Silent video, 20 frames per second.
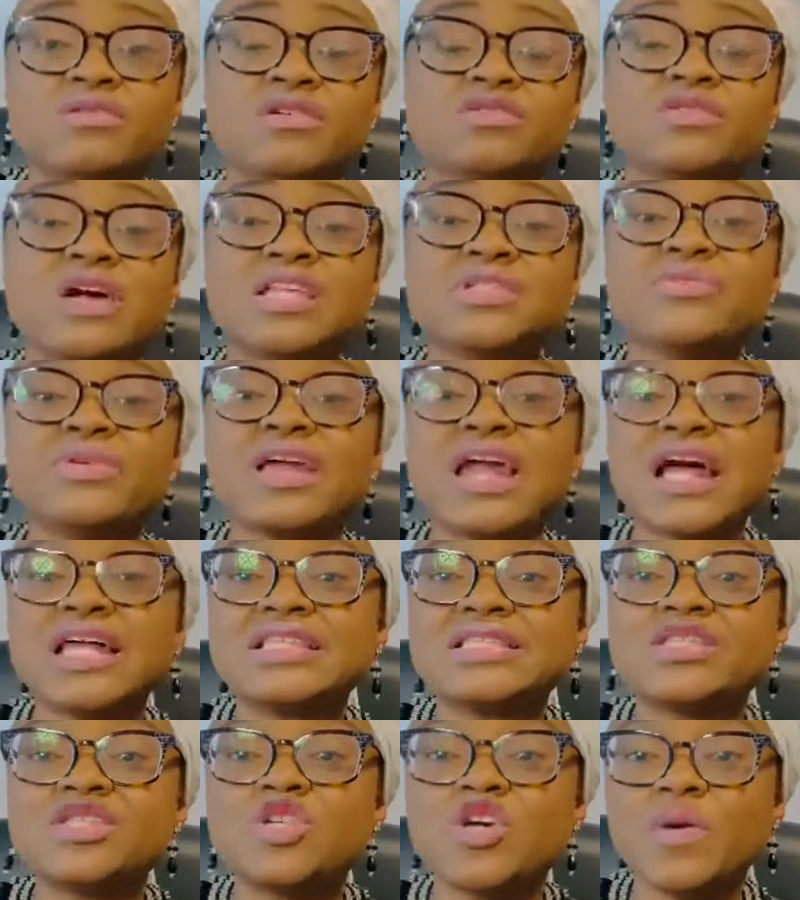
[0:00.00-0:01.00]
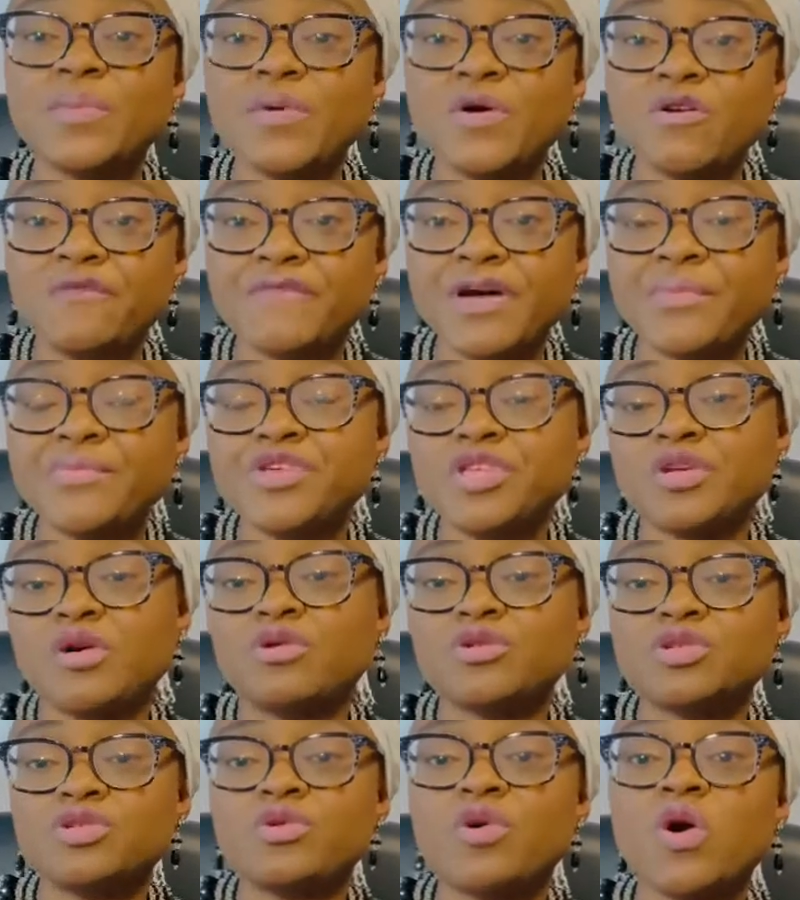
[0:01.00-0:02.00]
So as regards job offer, which is
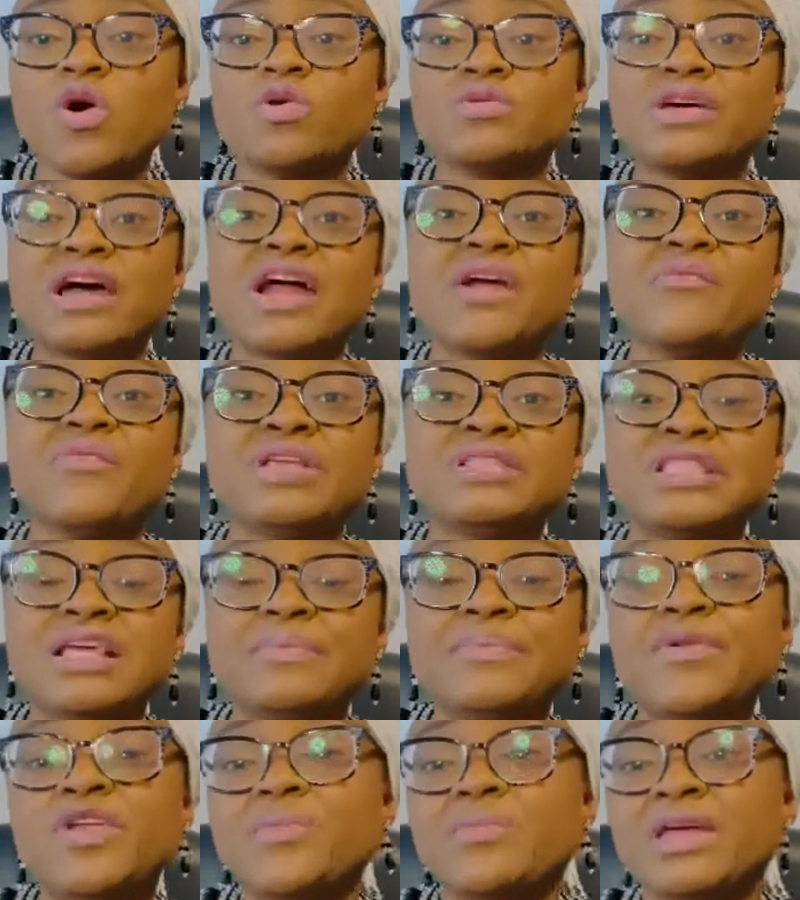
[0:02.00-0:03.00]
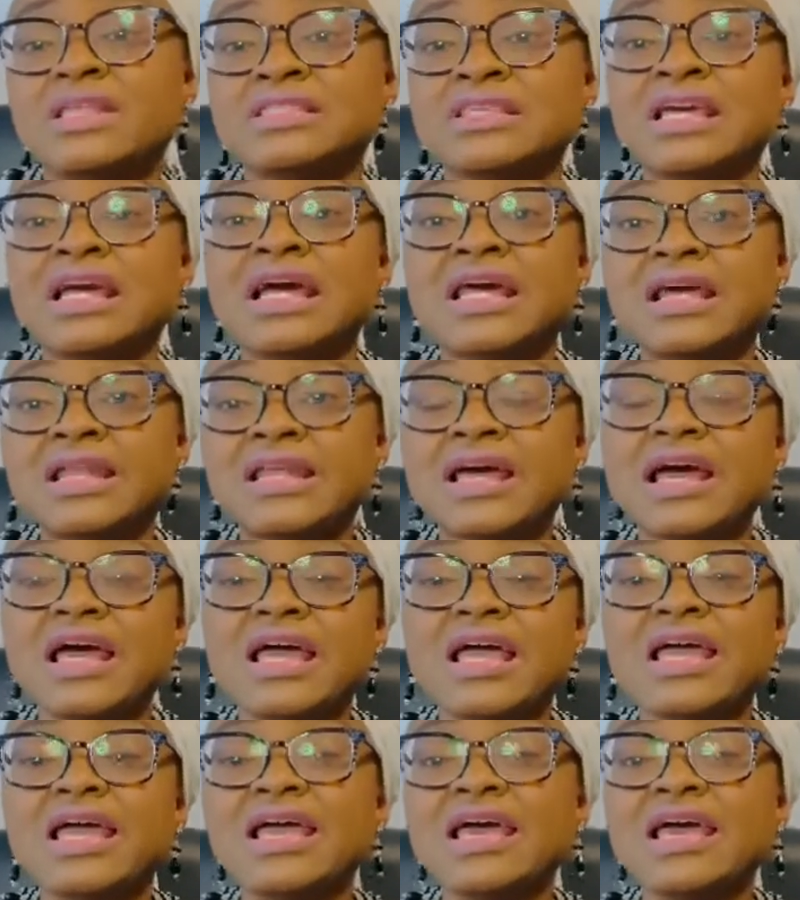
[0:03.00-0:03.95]
also called arranged employment in Canada.